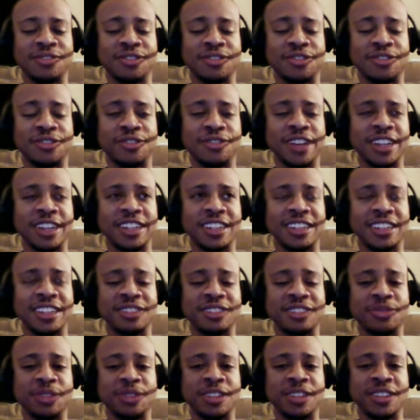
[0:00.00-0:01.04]
And
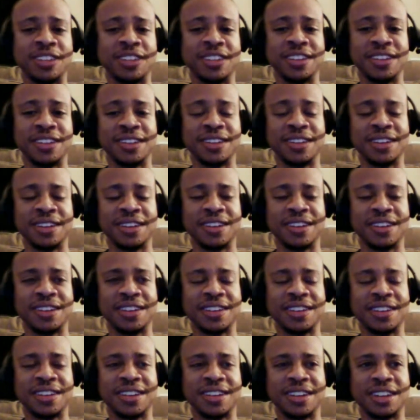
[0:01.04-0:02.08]
Damien, for
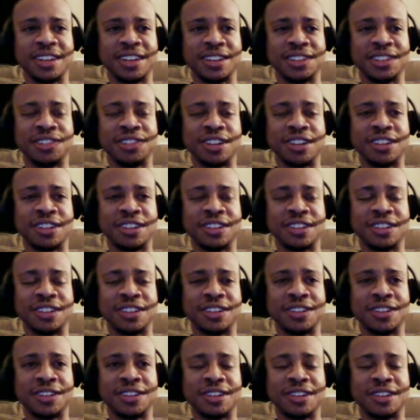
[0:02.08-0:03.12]
villains, we see
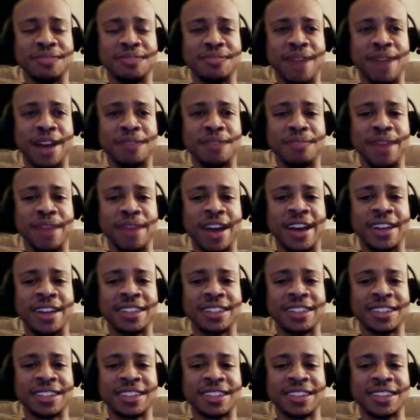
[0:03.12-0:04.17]

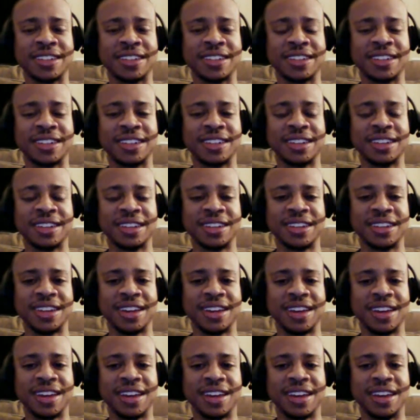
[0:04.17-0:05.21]
Constrictor and Madam
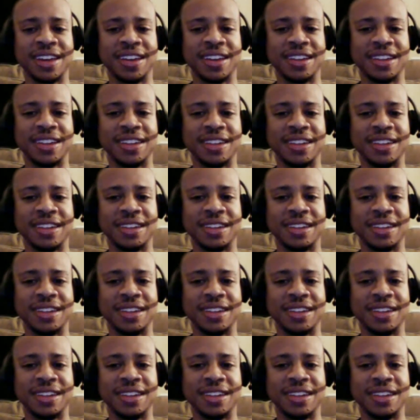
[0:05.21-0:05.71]
Mask